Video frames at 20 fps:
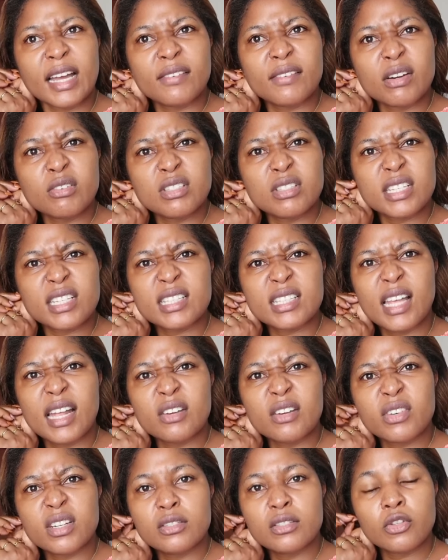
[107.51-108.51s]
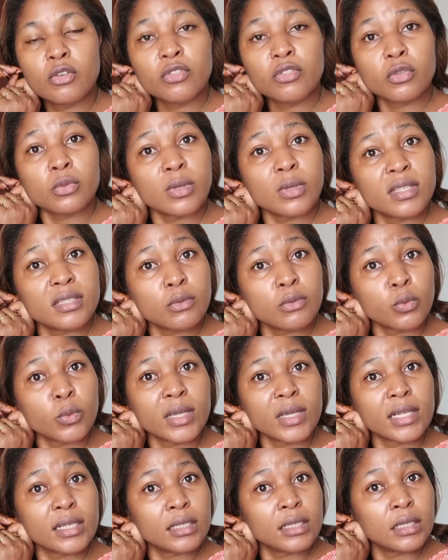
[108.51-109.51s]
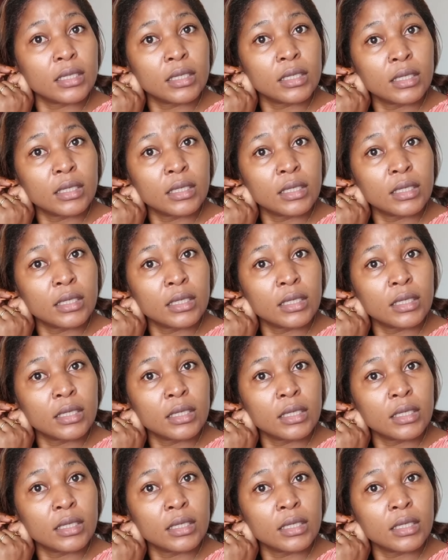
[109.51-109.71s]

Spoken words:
around 600, so those ones will